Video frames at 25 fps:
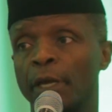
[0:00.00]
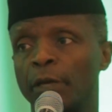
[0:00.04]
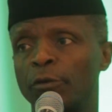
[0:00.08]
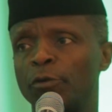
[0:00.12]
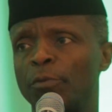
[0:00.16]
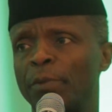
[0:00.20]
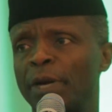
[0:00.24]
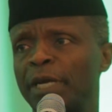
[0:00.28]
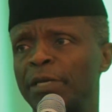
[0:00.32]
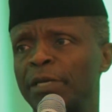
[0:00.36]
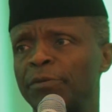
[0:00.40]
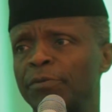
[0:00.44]

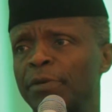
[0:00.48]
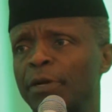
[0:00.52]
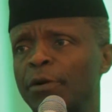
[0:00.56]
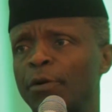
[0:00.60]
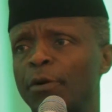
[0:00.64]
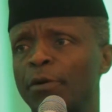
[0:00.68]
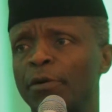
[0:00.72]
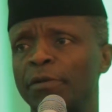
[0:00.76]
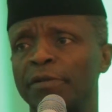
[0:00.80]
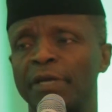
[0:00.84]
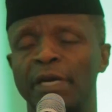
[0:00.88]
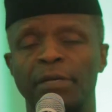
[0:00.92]
You might
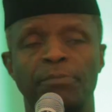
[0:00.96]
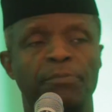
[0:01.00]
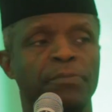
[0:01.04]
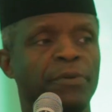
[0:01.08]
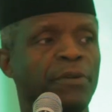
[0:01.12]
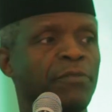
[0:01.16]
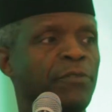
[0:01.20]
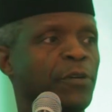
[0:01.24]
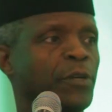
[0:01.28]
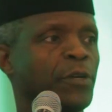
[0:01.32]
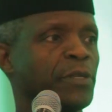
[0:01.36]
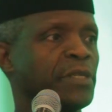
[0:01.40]
recall that
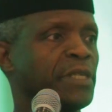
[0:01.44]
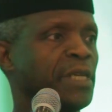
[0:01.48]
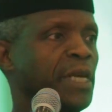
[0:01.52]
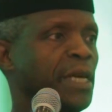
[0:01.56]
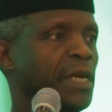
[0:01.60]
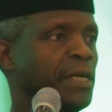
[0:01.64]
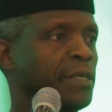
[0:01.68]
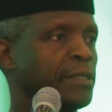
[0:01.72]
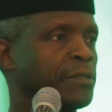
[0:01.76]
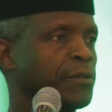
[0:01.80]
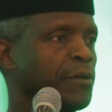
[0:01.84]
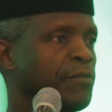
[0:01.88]
previous
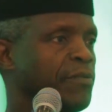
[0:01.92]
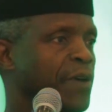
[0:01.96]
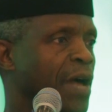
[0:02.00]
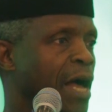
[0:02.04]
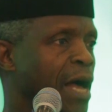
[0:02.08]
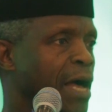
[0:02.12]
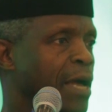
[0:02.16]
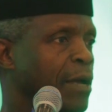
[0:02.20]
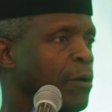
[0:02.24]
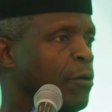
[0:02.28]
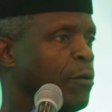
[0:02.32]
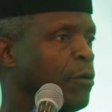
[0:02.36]
years of
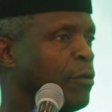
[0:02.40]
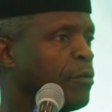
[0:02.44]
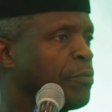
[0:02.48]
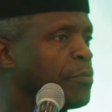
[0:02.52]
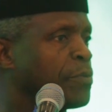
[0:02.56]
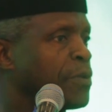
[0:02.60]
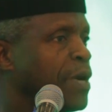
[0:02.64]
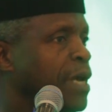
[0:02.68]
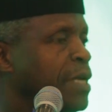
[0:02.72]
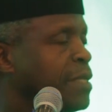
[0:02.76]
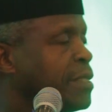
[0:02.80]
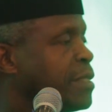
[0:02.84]
high oil
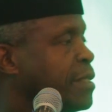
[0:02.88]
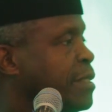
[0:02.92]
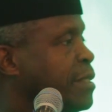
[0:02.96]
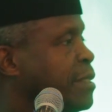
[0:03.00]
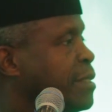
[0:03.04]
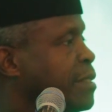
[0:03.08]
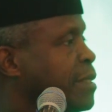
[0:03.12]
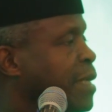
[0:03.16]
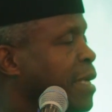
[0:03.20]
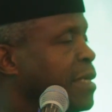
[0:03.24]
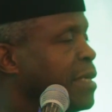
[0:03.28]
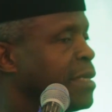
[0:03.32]

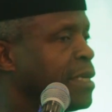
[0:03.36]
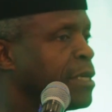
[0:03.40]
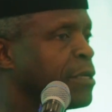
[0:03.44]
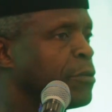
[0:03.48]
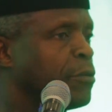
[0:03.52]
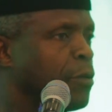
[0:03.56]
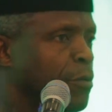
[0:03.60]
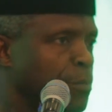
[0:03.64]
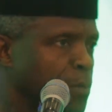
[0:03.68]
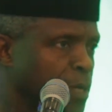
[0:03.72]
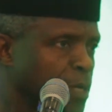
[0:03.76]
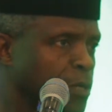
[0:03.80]
prices and
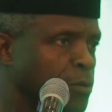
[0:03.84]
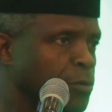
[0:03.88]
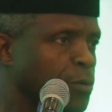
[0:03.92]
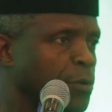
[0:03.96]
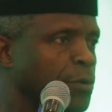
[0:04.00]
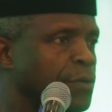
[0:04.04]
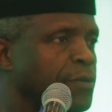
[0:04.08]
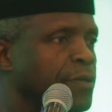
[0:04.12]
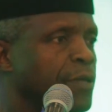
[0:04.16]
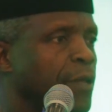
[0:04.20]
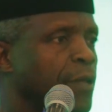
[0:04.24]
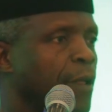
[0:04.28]
economic
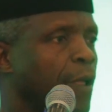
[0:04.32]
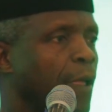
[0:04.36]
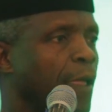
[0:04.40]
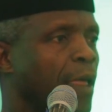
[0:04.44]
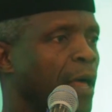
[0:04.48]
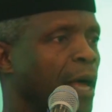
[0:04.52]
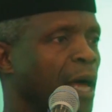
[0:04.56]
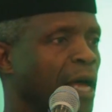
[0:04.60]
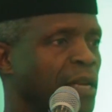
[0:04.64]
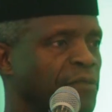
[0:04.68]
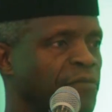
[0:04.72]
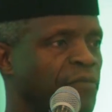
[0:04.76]
growth
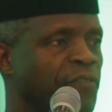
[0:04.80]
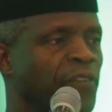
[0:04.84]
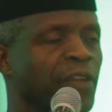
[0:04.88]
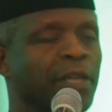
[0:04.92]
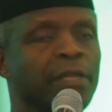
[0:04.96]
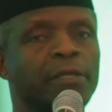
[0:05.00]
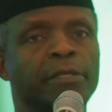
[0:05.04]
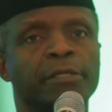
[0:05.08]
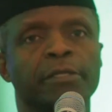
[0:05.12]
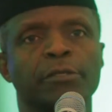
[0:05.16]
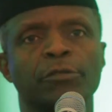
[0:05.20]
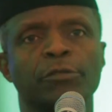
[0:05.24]
had
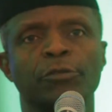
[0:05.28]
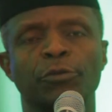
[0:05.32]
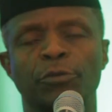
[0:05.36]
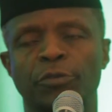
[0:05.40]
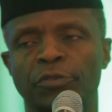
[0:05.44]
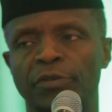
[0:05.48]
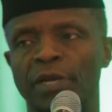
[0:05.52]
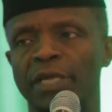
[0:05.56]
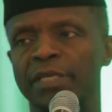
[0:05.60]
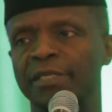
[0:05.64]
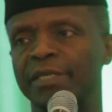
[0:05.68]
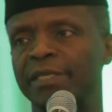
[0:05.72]
failed to
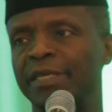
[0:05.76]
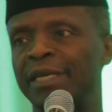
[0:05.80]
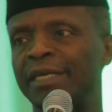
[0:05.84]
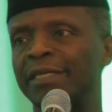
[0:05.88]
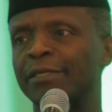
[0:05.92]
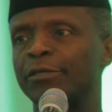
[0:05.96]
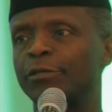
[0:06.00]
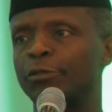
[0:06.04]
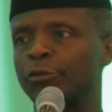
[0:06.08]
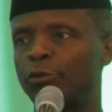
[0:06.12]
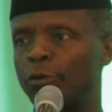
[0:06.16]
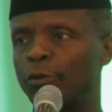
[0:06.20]

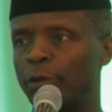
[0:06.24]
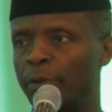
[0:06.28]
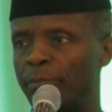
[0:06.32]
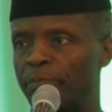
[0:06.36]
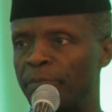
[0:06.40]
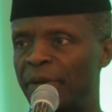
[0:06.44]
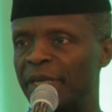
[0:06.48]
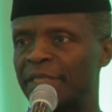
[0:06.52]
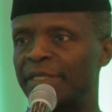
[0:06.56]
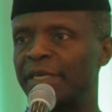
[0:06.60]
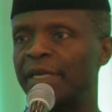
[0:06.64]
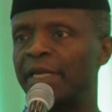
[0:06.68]
translate to a
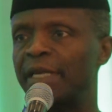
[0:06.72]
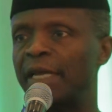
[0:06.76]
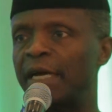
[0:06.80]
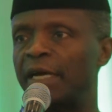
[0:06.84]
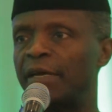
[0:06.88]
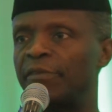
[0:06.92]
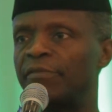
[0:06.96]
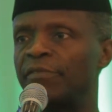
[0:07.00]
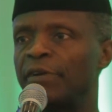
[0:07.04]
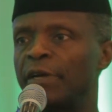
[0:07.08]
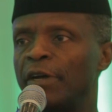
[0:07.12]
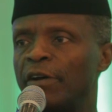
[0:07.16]
better
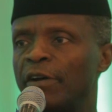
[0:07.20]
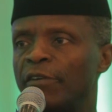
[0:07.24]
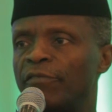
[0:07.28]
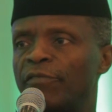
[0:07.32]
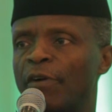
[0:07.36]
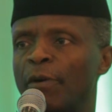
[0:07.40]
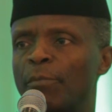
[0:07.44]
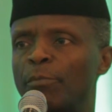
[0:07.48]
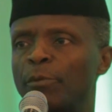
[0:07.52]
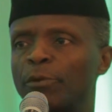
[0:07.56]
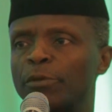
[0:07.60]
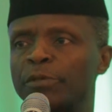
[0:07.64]
life
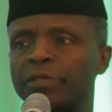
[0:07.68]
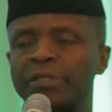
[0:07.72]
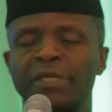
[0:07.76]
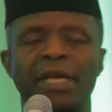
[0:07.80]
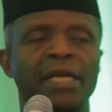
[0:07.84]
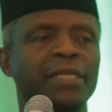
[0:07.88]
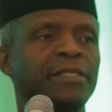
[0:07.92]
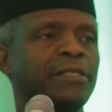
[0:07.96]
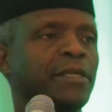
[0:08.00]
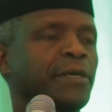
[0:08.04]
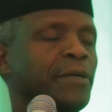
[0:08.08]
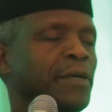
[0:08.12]
for most
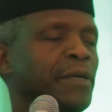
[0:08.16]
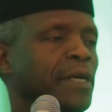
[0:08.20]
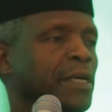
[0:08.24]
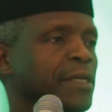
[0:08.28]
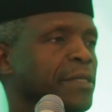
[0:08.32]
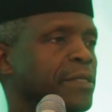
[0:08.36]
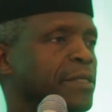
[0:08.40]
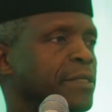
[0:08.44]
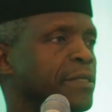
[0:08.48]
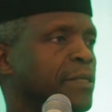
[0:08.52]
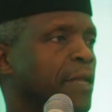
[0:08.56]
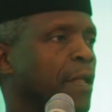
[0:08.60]

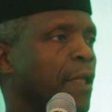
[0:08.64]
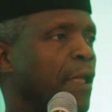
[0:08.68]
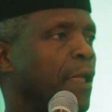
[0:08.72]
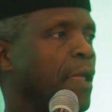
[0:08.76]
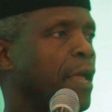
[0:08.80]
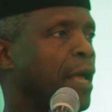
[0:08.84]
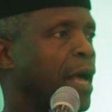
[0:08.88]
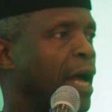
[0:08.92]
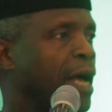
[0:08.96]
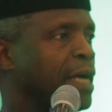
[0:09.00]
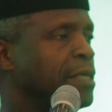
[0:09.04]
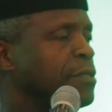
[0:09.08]
Nigerians.
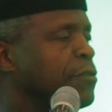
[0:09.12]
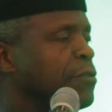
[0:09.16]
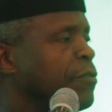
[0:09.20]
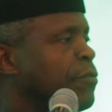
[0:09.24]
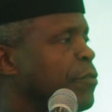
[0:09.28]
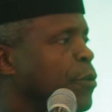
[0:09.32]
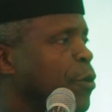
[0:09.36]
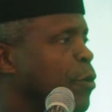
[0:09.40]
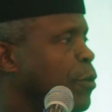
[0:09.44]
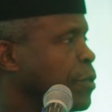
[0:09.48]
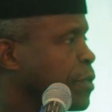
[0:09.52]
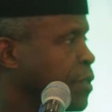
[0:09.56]
And
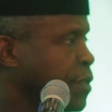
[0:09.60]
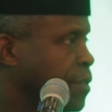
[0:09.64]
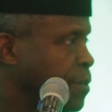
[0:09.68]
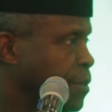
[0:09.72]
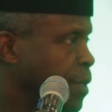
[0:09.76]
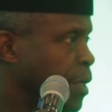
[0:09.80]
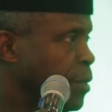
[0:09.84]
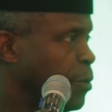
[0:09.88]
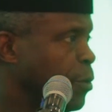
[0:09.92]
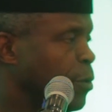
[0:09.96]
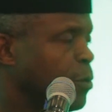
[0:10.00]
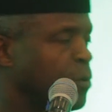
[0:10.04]
of course,
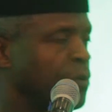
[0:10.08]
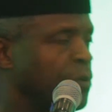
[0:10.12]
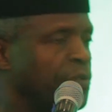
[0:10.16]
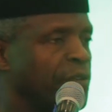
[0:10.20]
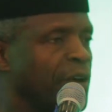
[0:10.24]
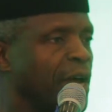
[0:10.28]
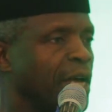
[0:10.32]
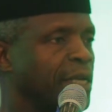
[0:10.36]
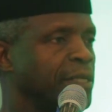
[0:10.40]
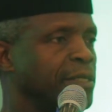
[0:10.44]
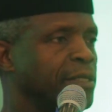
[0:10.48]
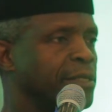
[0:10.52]
we've
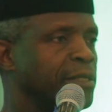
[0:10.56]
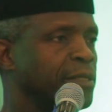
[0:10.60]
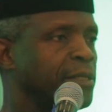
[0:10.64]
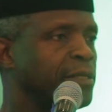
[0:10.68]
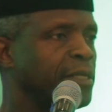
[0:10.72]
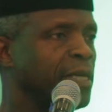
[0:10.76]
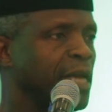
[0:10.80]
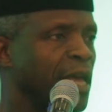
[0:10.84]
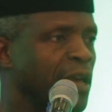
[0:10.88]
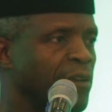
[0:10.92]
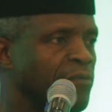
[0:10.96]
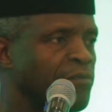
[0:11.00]
had
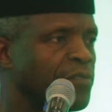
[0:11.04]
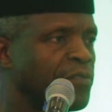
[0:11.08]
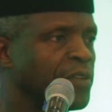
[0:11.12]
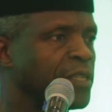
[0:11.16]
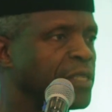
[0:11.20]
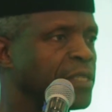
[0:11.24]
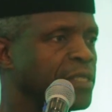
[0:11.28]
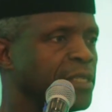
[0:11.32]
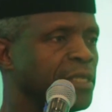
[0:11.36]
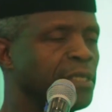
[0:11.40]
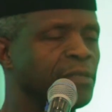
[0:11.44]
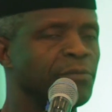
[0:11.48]
the
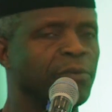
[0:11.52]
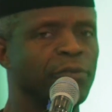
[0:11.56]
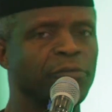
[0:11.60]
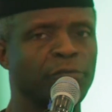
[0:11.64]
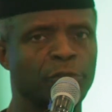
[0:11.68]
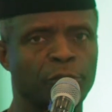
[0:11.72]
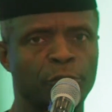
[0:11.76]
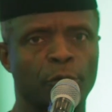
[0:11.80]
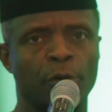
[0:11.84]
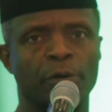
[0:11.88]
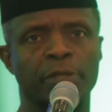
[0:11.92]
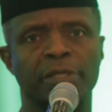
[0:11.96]
emphasis,
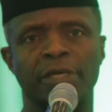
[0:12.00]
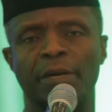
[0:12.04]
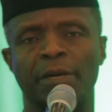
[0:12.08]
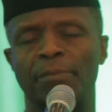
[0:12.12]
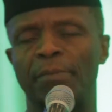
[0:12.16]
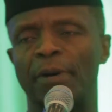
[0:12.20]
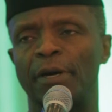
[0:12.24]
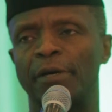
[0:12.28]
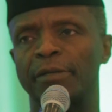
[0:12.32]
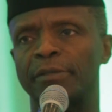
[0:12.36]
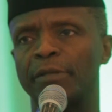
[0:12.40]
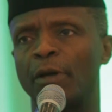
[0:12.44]
we've talked
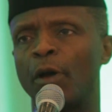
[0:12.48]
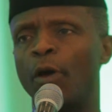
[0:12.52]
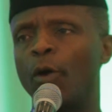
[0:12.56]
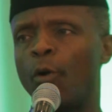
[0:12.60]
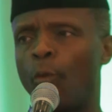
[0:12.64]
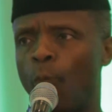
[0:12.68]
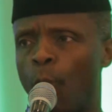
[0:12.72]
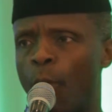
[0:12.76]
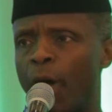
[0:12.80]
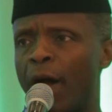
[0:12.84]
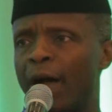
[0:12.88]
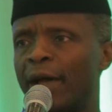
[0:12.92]
about
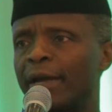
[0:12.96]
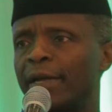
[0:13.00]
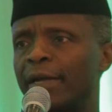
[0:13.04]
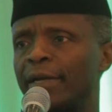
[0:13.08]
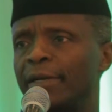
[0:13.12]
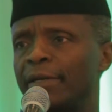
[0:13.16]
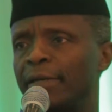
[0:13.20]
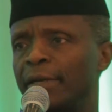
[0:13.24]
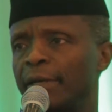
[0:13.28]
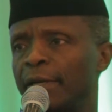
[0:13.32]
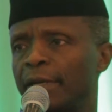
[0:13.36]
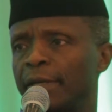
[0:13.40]

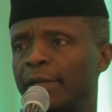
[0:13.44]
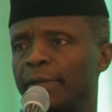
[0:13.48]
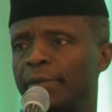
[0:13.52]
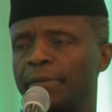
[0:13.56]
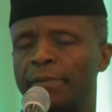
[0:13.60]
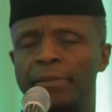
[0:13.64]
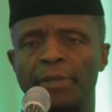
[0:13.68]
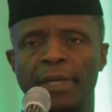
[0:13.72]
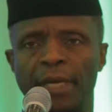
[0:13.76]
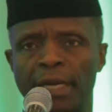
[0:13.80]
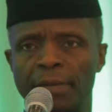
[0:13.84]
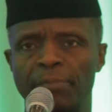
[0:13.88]
why,
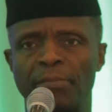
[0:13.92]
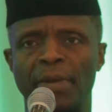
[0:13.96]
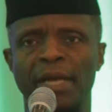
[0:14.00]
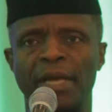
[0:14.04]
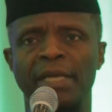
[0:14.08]
in